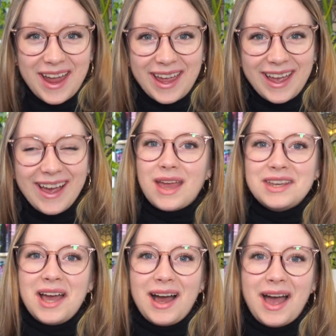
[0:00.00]
great. And
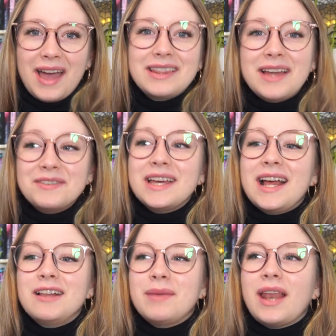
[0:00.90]
yeah, I love that
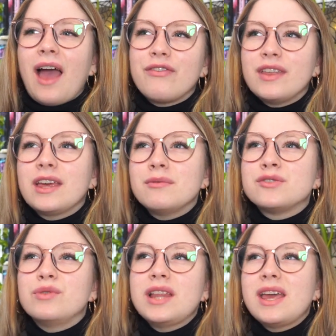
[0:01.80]
element. I feel like it
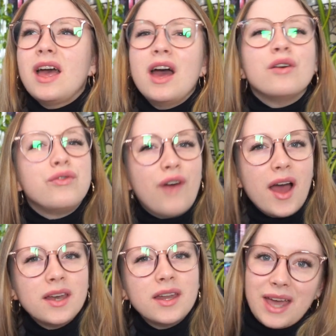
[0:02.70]
was really
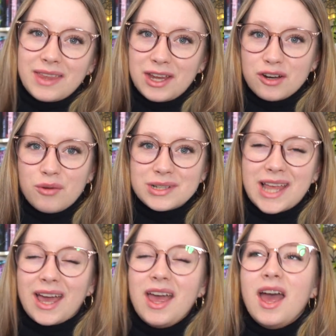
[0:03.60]
fun. And the hero was
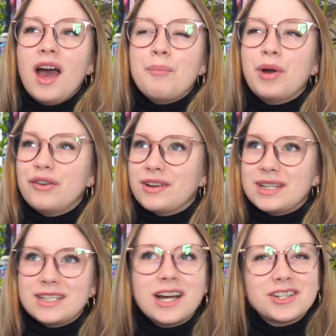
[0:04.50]
like
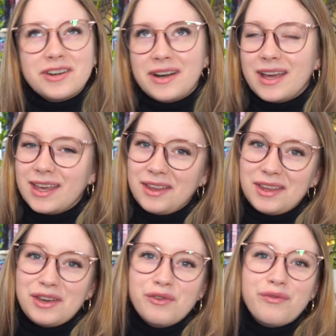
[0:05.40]
perfectly touch her and I kill
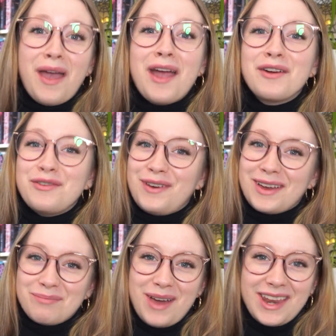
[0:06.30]
you, very
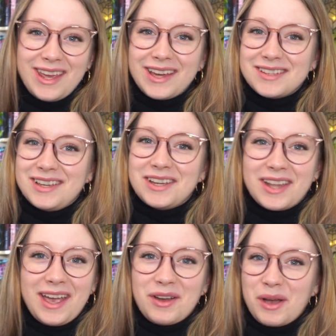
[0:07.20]
fucking petty because he could
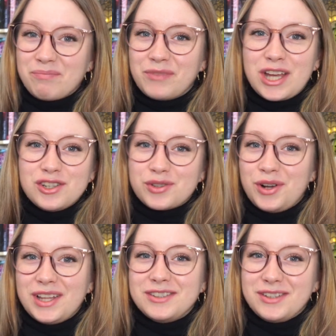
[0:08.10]
like
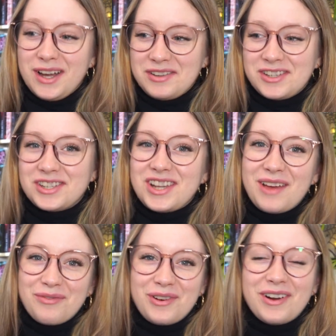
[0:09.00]
control his ghost
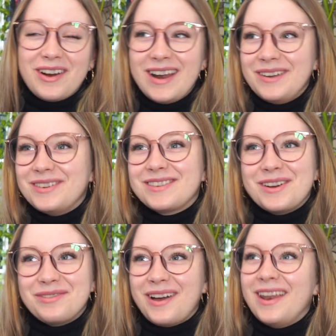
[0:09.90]
shit for her and it was
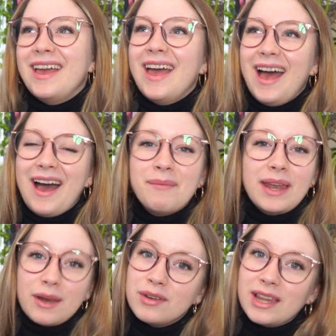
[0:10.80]
so fun um,
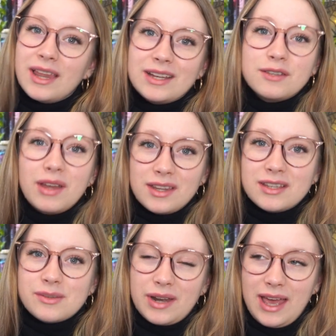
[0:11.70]
and i really liked the way that
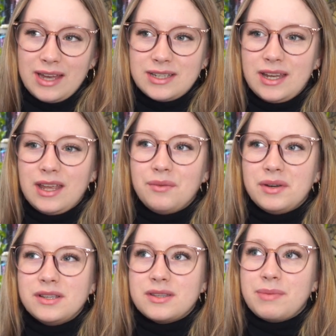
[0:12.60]
this one ended it was a